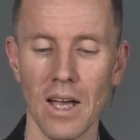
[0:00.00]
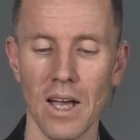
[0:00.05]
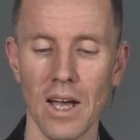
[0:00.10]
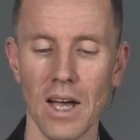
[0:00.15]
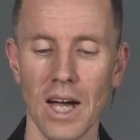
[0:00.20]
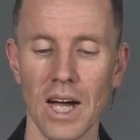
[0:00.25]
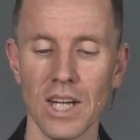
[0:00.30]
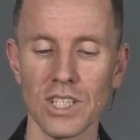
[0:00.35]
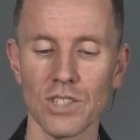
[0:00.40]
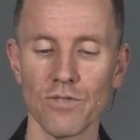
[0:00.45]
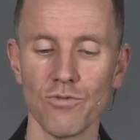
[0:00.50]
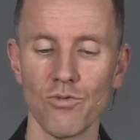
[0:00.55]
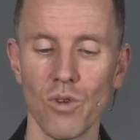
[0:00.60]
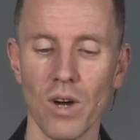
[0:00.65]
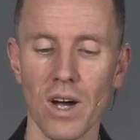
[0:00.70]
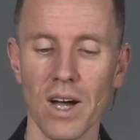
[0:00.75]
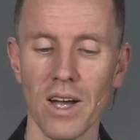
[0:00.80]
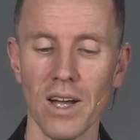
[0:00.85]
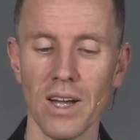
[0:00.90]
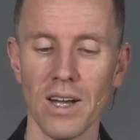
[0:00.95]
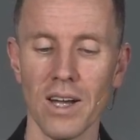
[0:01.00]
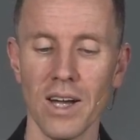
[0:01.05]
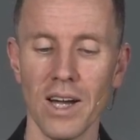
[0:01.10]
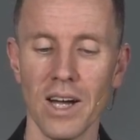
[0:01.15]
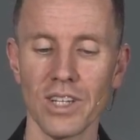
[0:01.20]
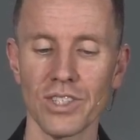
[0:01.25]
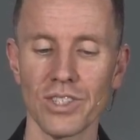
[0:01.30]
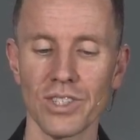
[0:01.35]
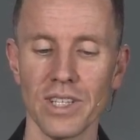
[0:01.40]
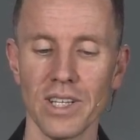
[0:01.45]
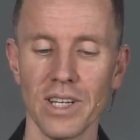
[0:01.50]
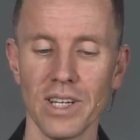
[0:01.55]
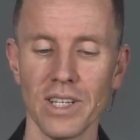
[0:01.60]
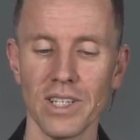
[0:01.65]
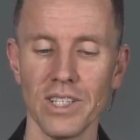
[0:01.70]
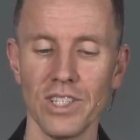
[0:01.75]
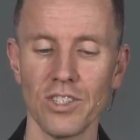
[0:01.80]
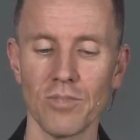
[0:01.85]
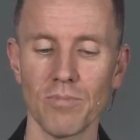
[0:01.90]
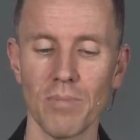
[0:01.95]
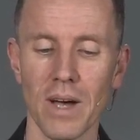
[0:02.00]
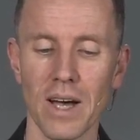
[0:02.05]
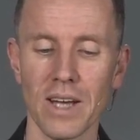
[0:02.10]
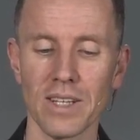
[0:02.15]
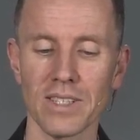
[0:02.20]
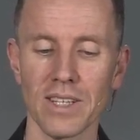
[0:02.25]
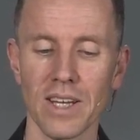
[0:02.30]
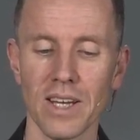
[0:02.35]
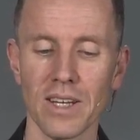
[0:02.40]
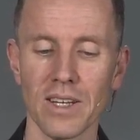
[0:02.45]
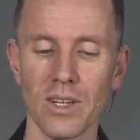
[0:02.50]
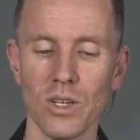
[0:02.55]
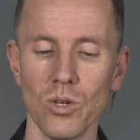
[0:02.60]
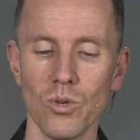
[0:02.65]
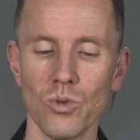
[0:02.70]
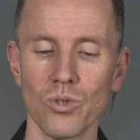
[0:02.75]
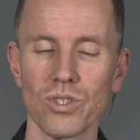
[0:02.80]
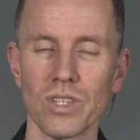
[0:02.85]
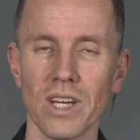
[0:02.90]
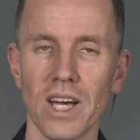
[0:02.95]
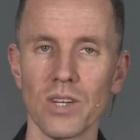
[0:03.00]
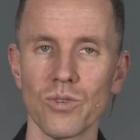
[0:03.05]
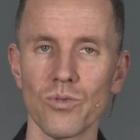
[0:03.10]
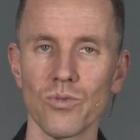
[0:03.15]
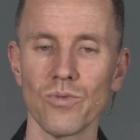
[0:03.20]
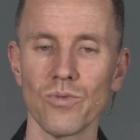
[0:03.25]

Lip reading: Hashvu'a asher hishbata otanu.